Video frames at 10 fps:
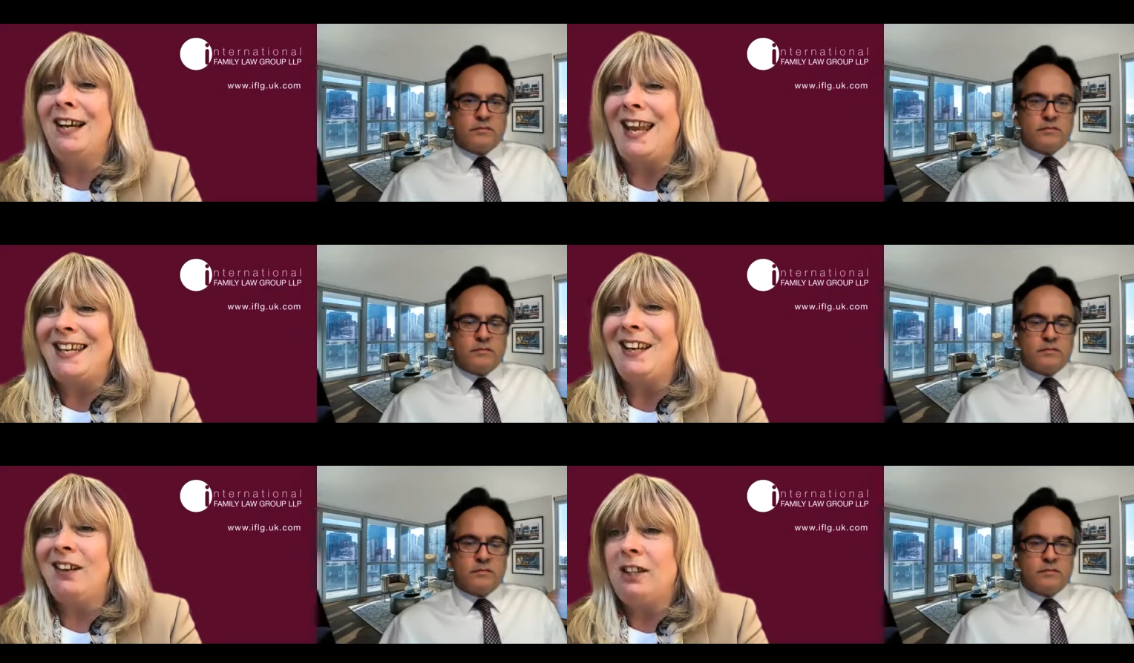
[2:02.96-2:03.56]
Speaker 1: lay
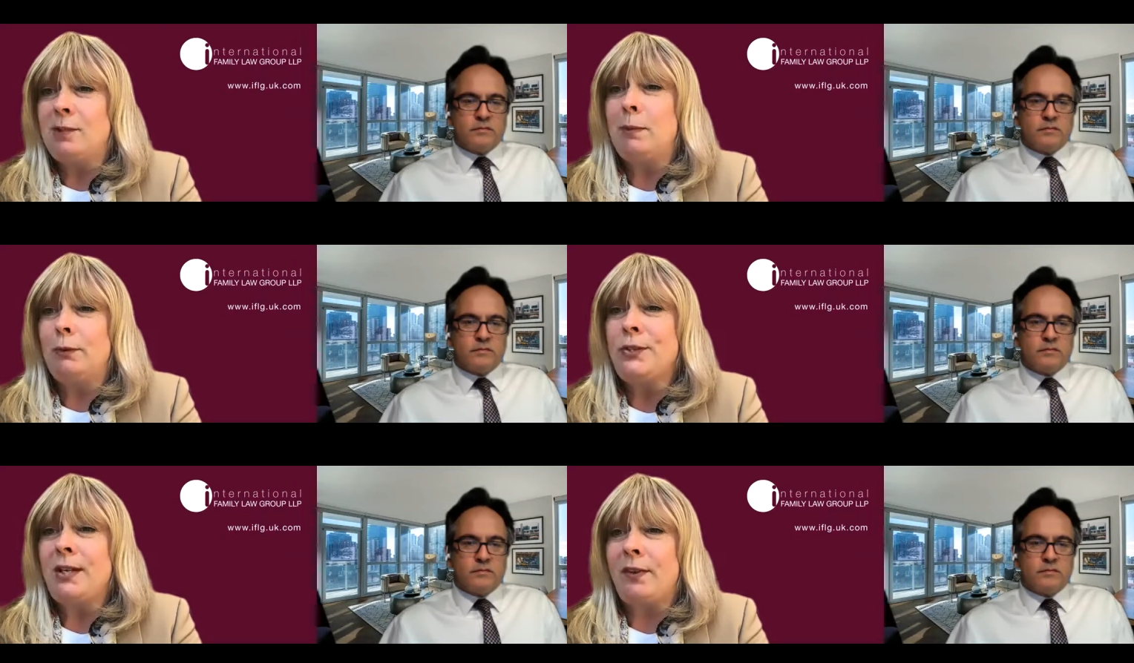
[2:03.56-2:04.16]
clients but
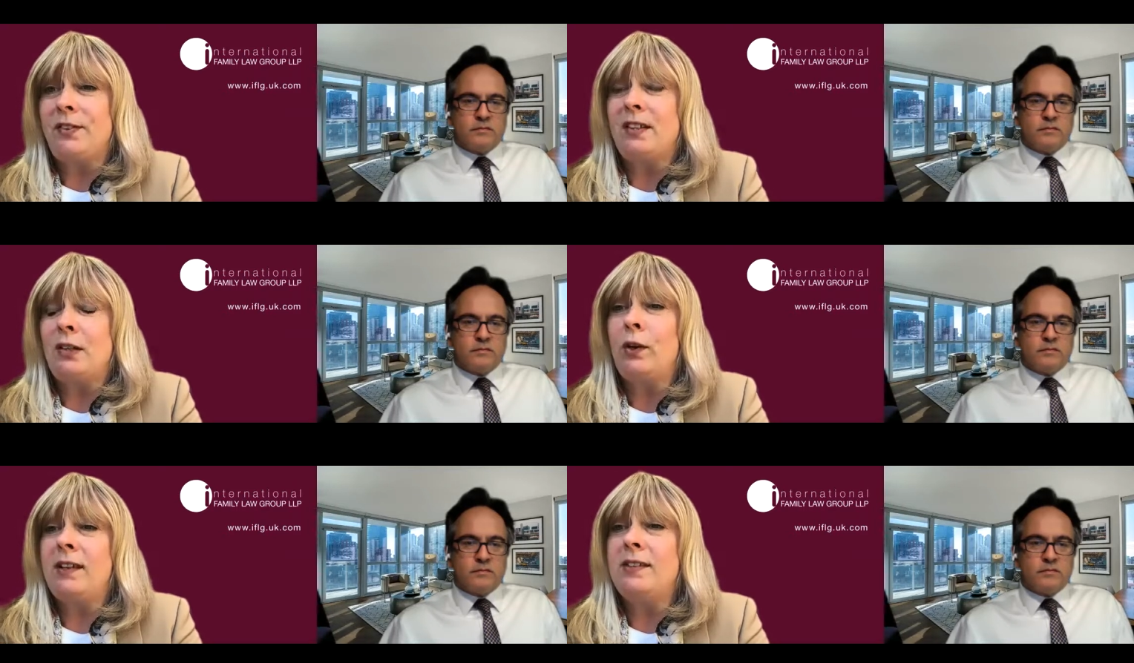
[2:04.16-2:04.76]
also other
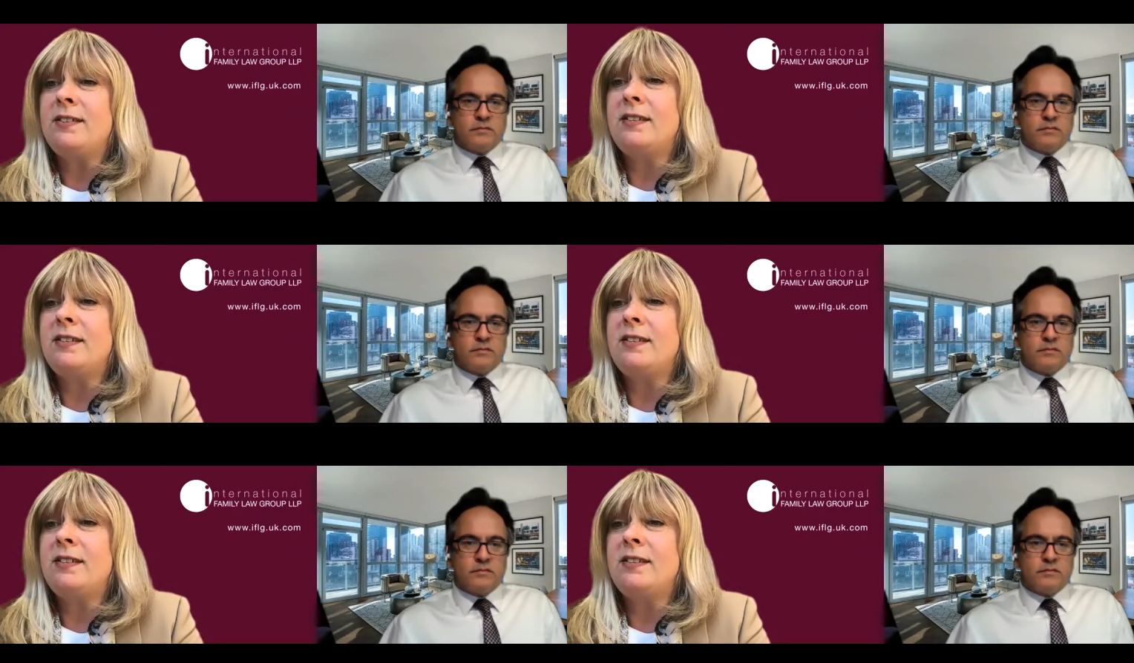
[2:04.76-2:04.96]
lawyers